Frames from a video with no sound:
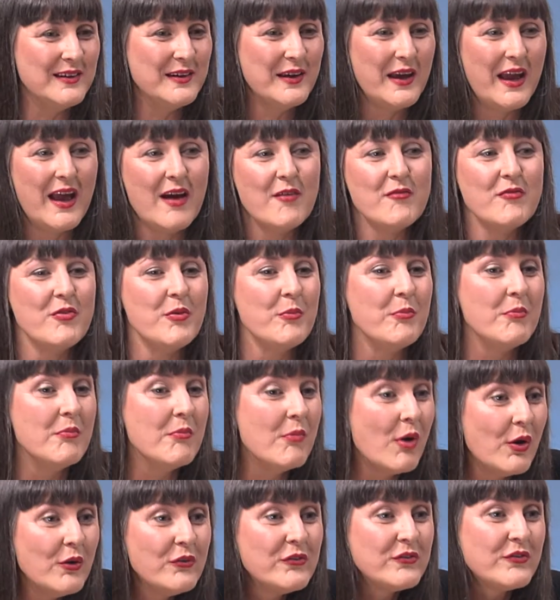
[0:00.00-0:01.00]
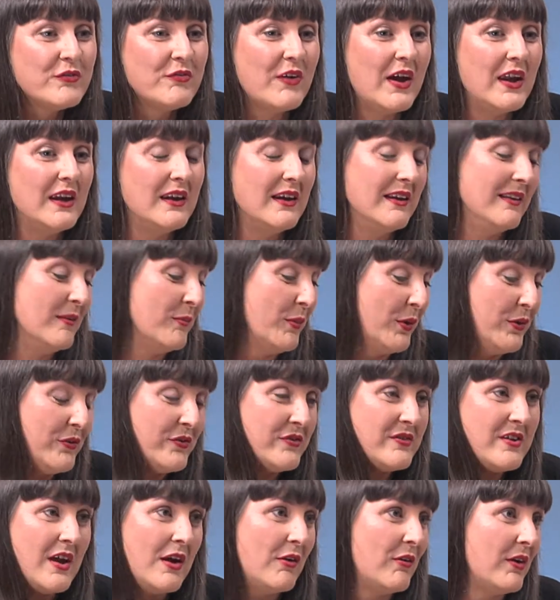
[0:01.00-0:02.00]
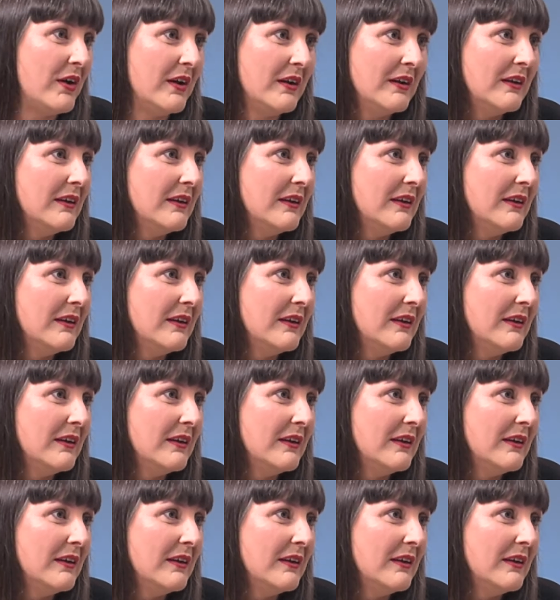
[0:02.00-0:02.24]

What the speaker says: have the most fun and the most terror.